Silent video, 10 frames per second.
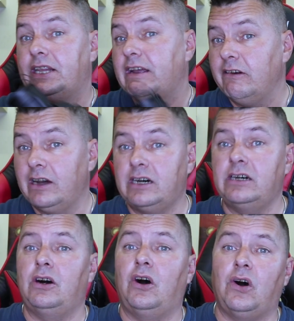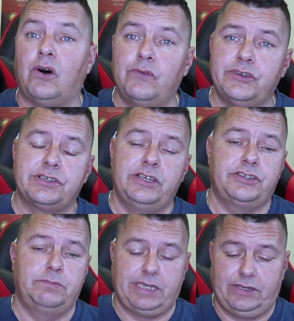There are obviously
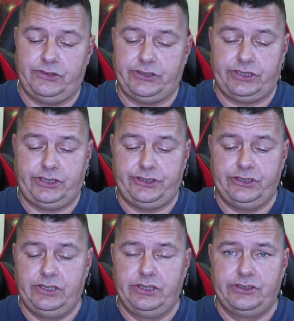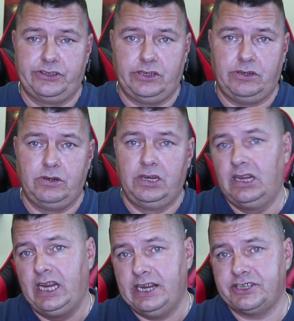some downsides. So
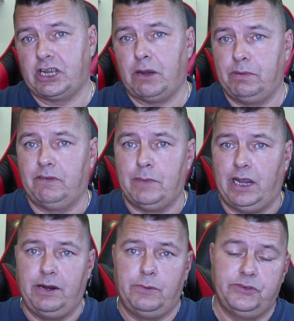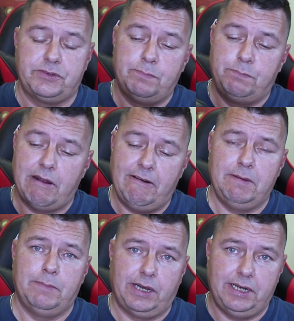here's a couple of minor ones.
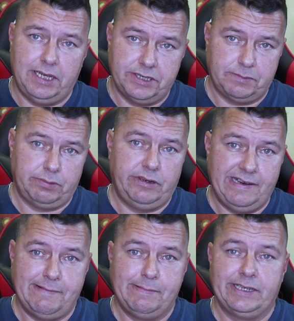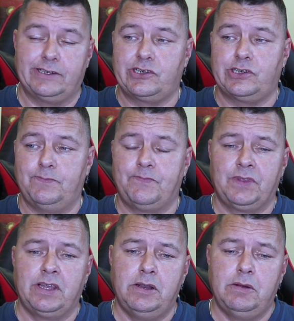Bearing in mind these are pre-production,
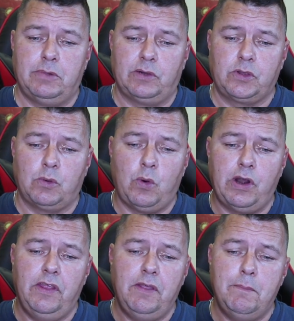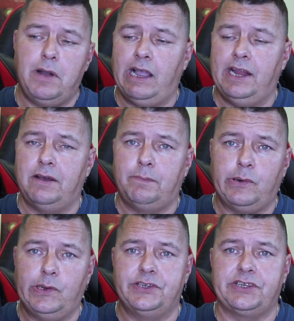but one of the minor
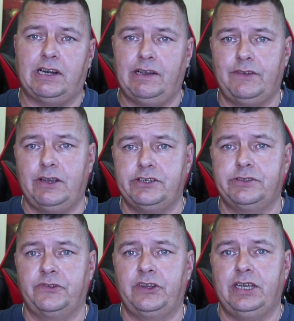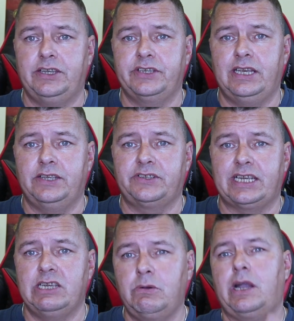points that I've noticed with these is
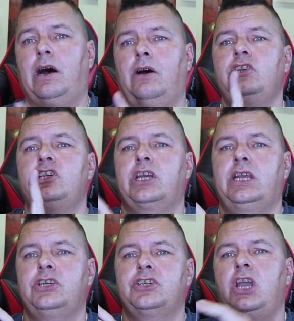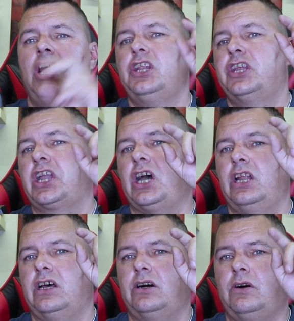that you can't change the
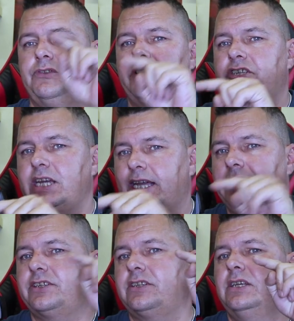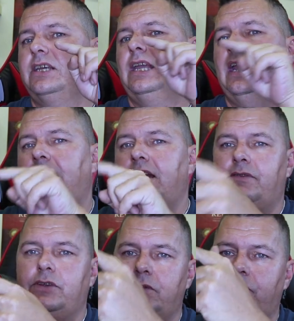color of the text in
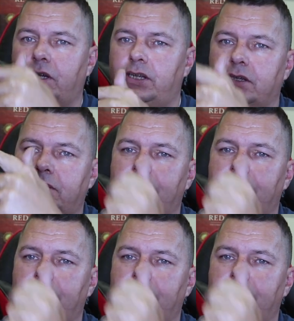the viewfinder.